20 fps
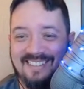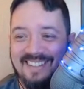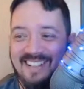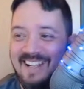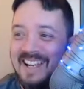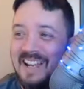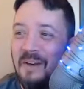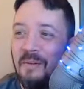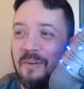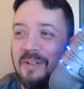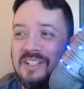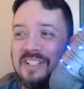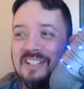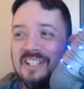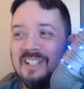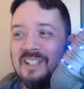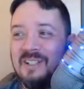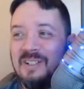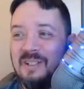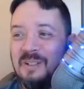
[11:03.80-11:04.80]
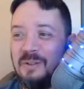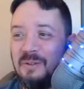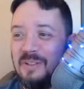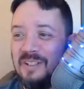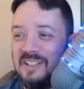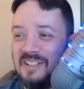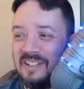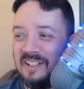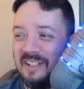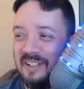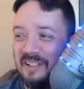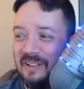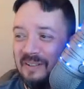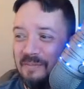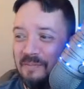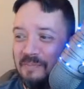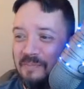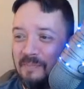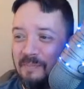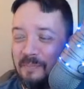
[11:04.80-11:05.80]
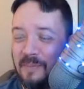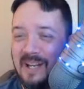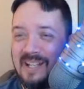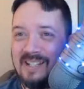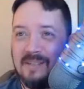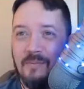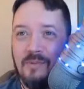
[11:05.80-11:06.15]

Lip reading: What you need to do is bring